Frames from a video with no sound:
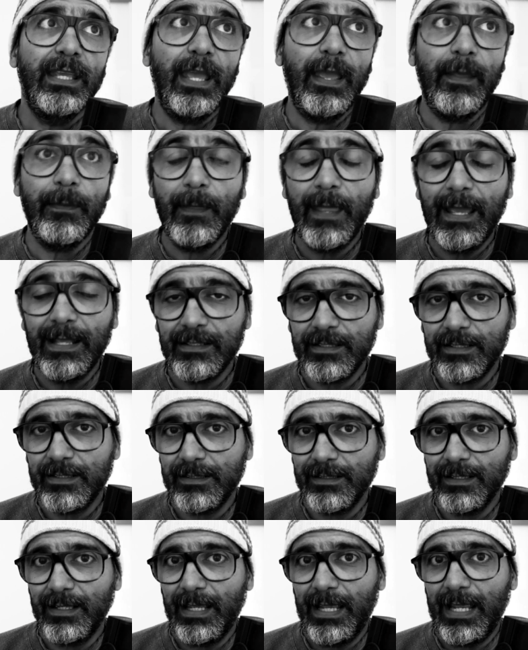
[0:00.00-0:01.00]
And
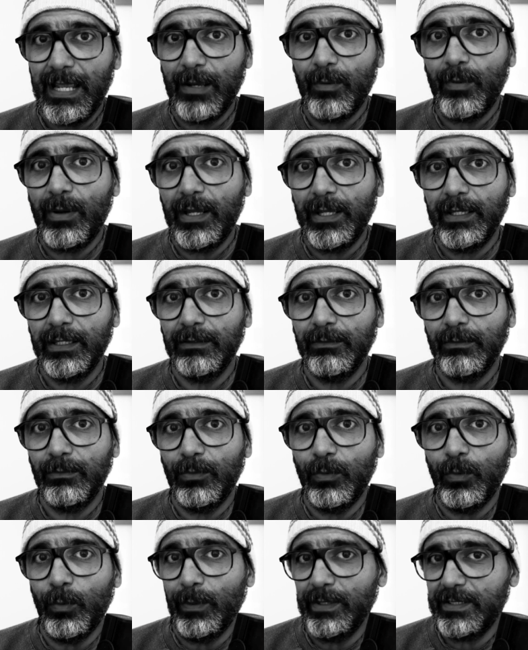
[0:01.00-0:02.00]
that's how I
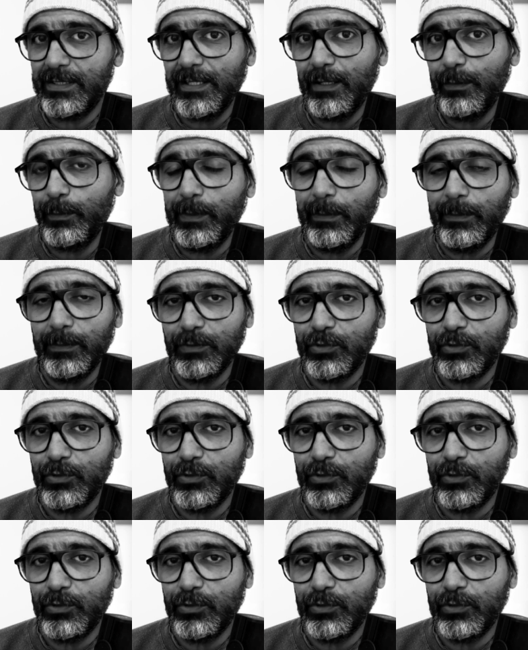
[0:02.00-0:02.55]
always tell people,